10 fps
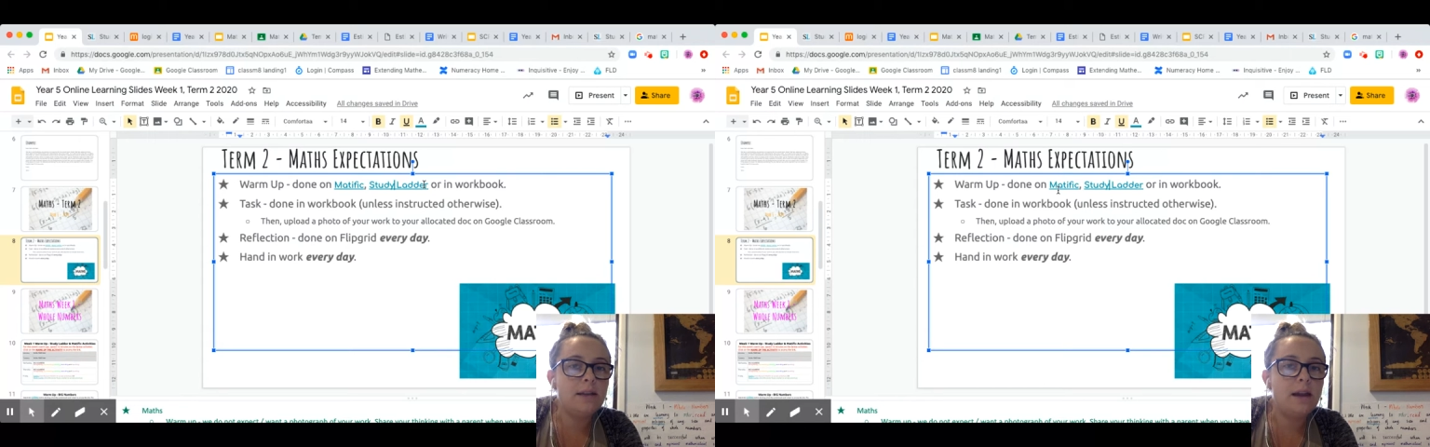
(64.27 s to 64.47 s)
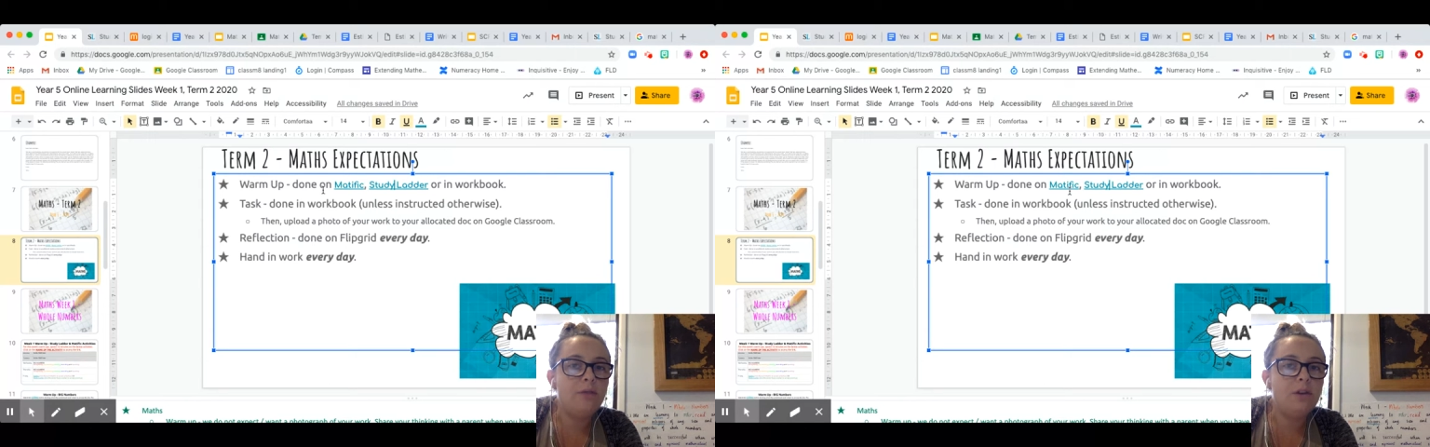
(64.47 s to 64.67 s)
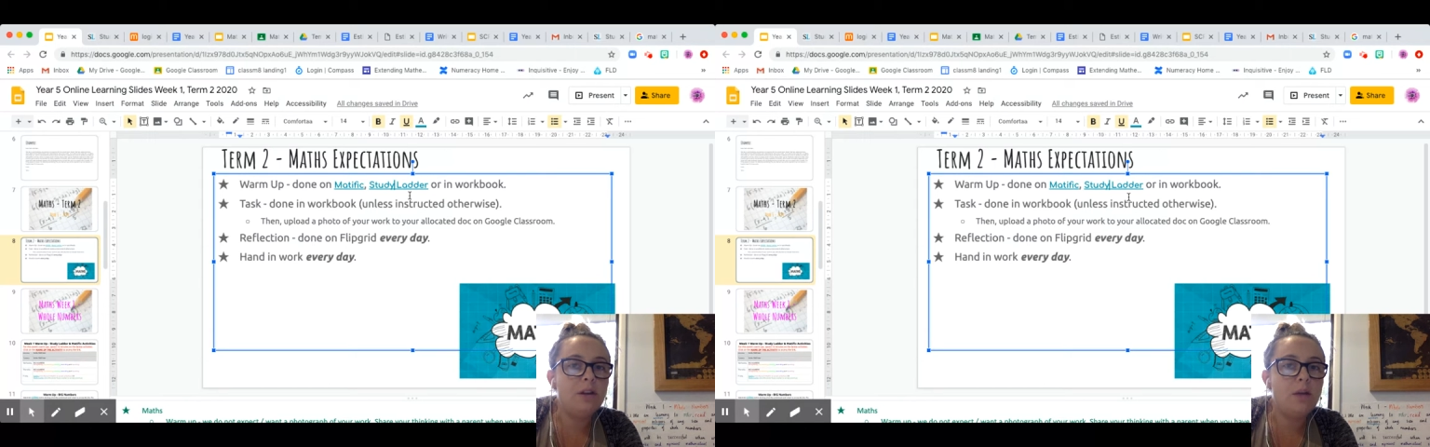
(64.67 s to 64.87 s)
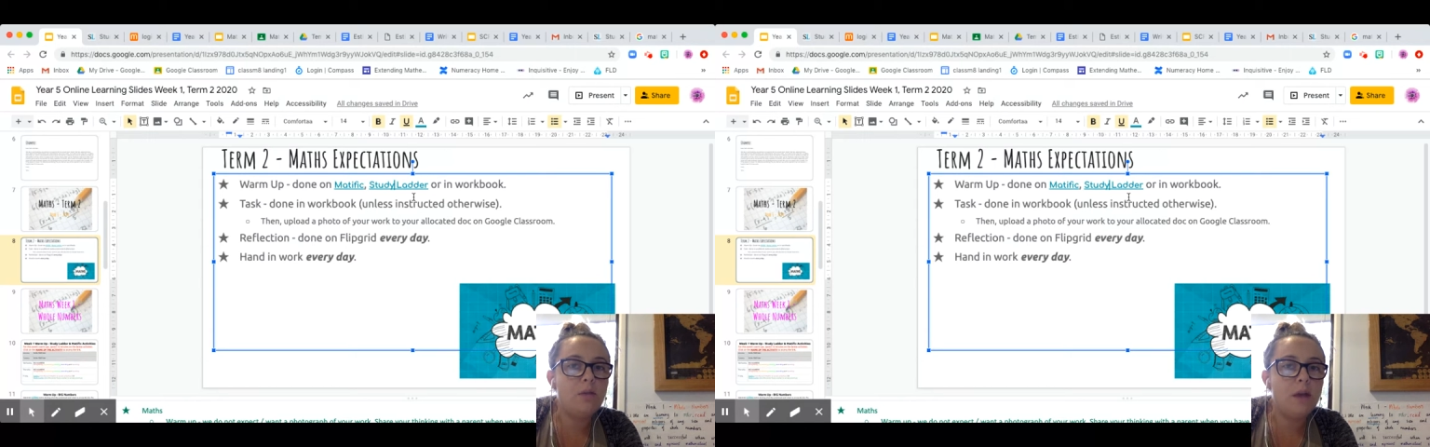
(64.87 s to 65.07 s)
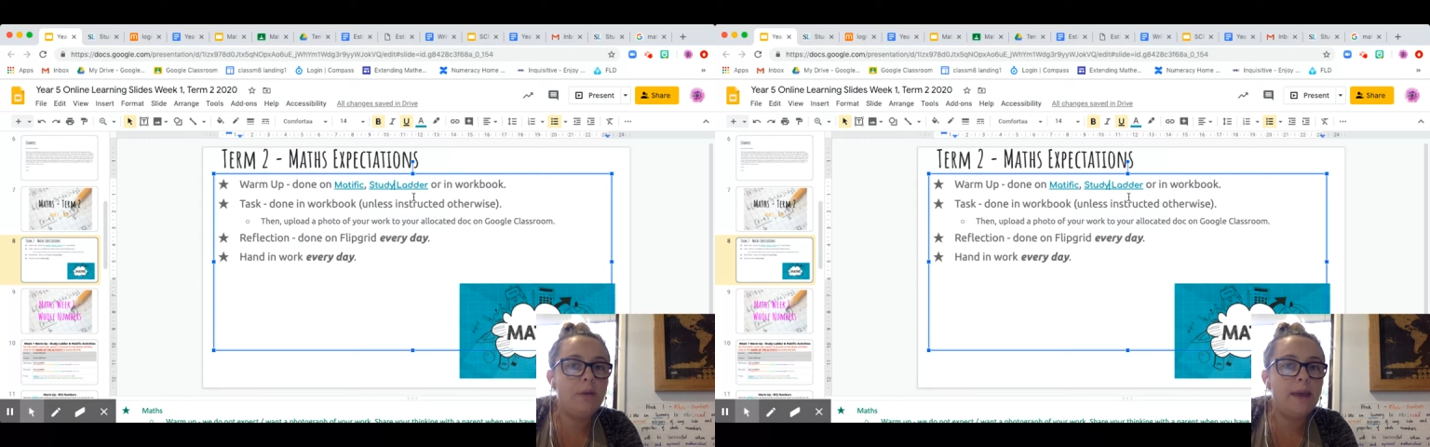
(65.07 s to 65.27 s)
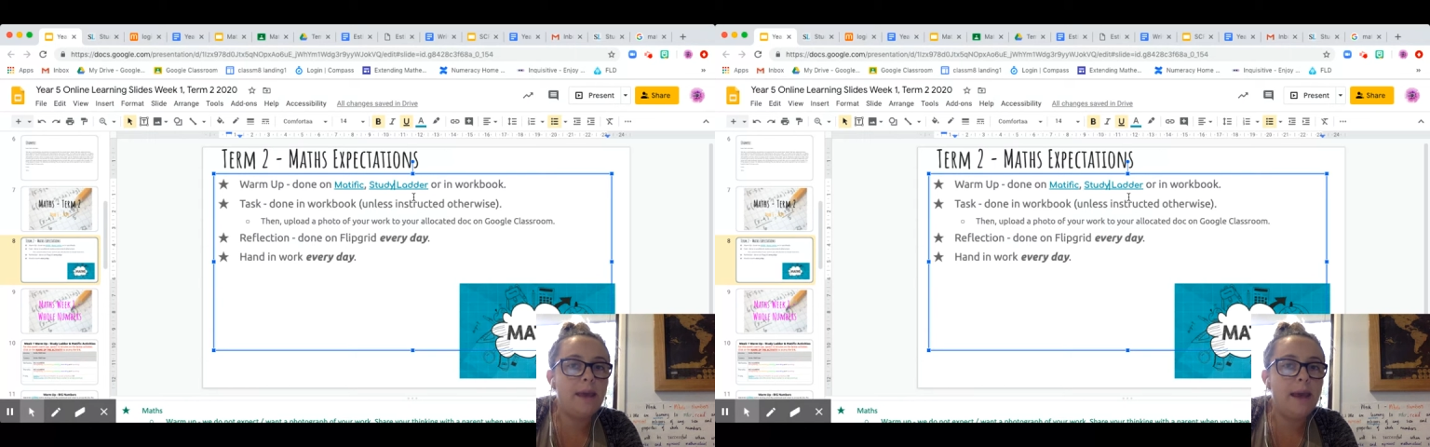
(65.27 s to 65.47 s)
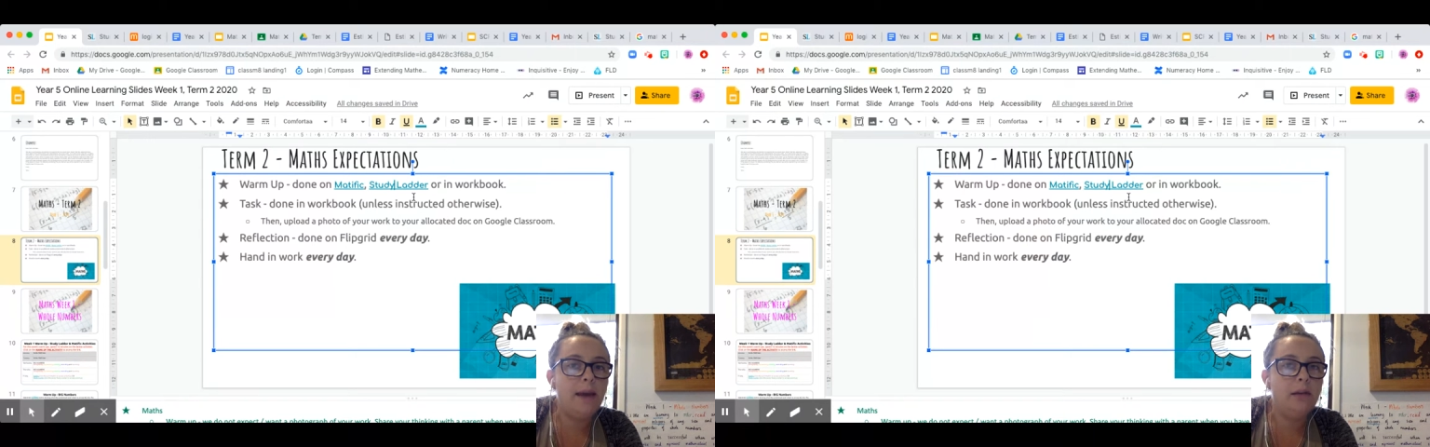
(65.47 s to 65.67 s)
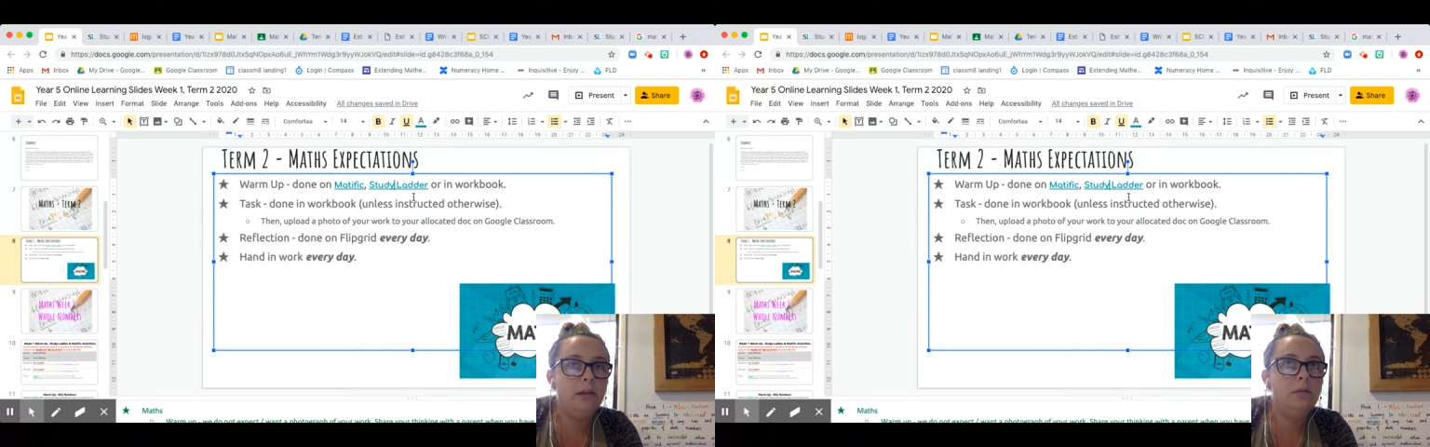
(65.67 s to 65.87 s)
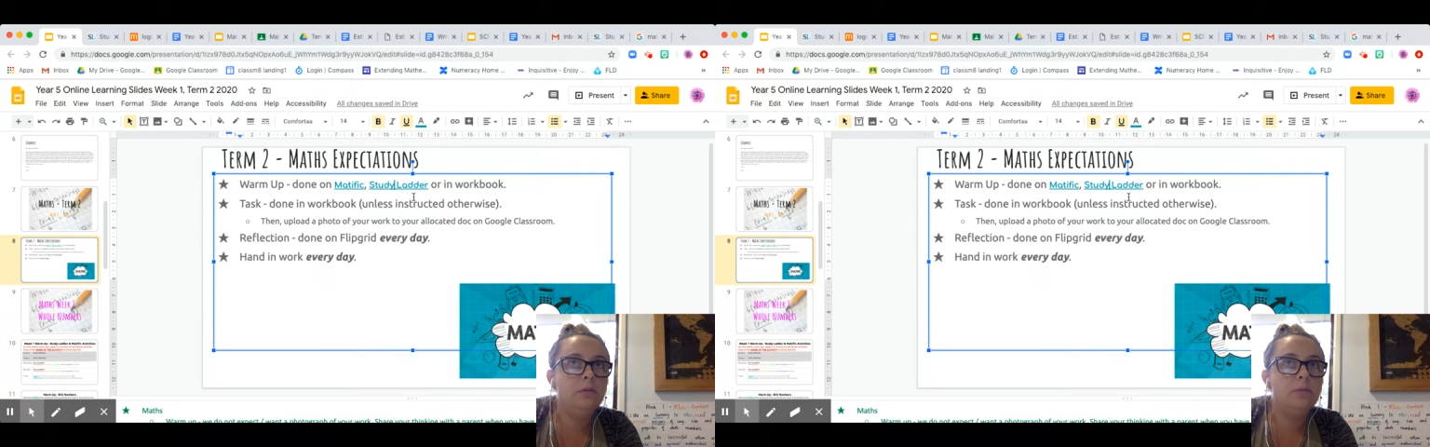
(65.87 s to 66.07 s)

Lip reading: everything where we can,